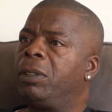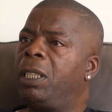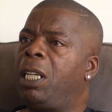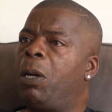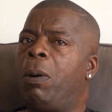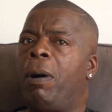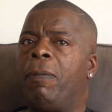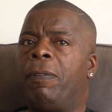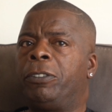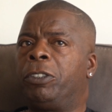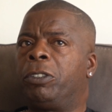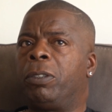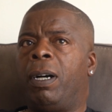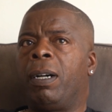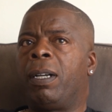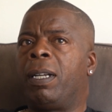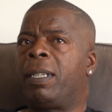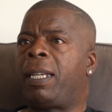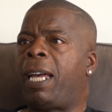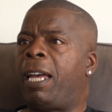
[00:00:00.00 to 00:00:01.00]
No other
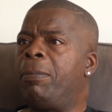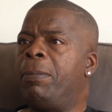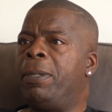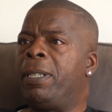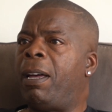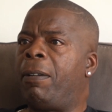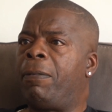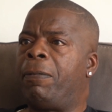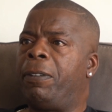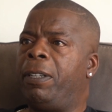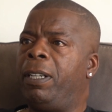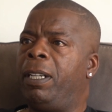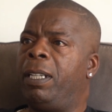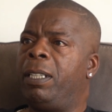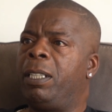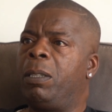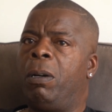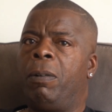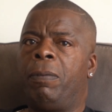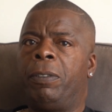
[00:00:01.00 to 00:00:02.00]
drug gave me that
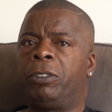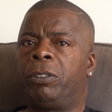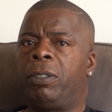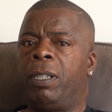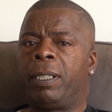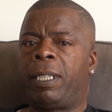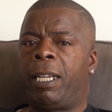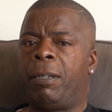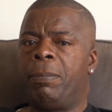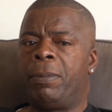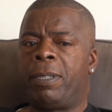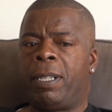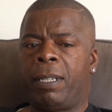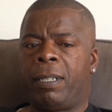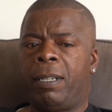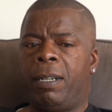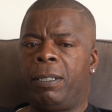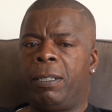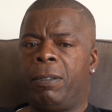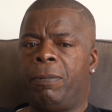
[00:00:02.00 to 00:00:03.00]
feeling. No other drug gave me that
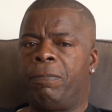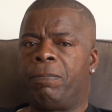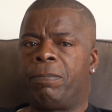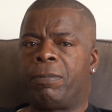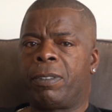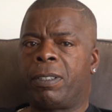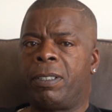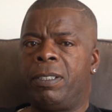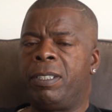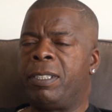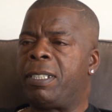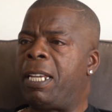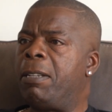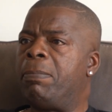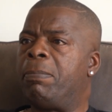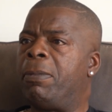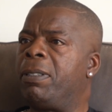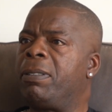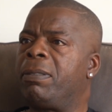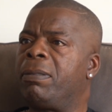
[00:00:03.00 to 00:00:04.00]
kind of
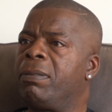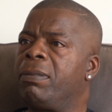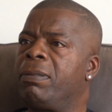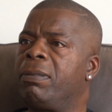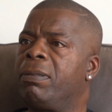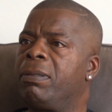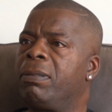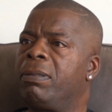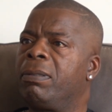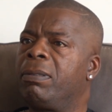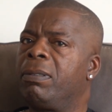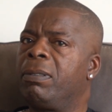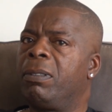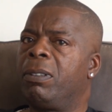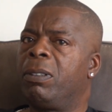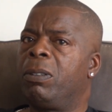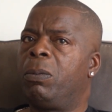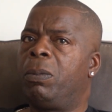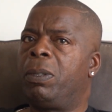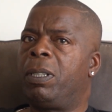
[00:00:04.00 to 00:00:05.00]
contentment
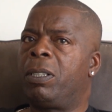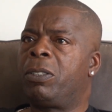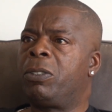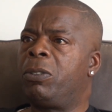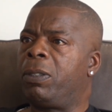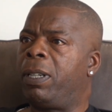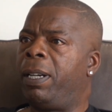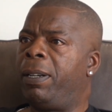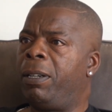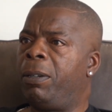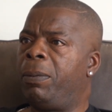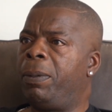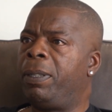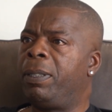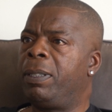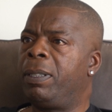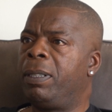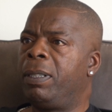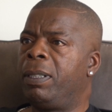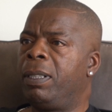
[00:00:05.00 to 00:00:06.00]
when I took
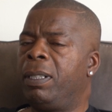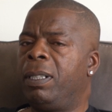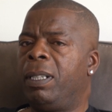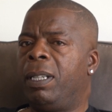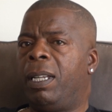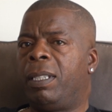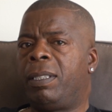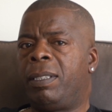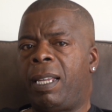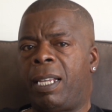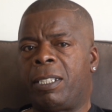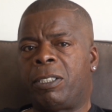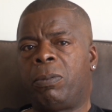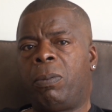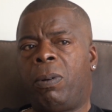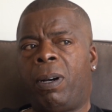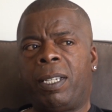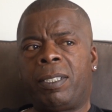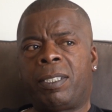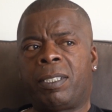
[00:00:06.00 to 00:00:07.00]
heroin. And that's
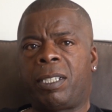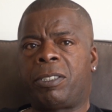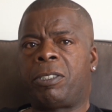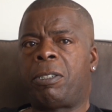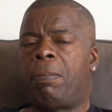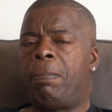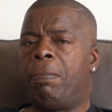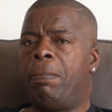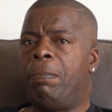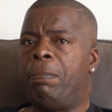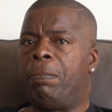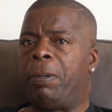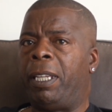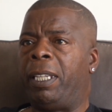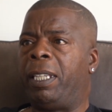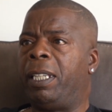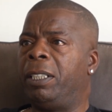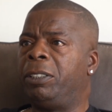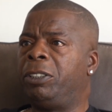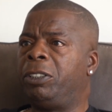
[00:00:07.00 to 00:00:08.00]
why it's such a
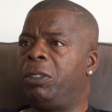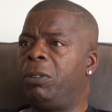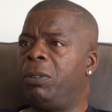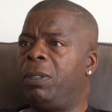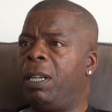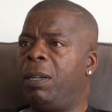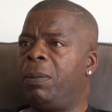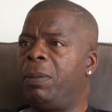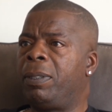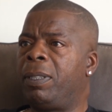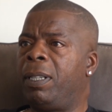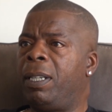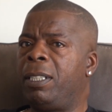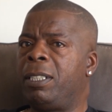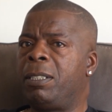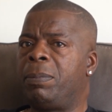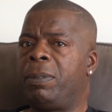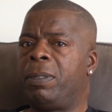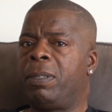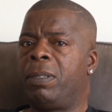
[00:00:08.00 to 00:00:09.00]
big issue
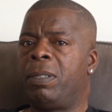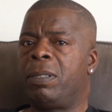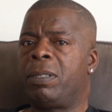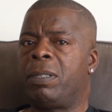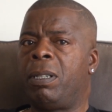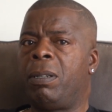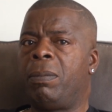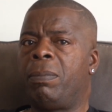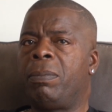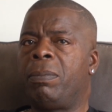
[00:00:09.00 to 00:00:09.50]
nowadays, because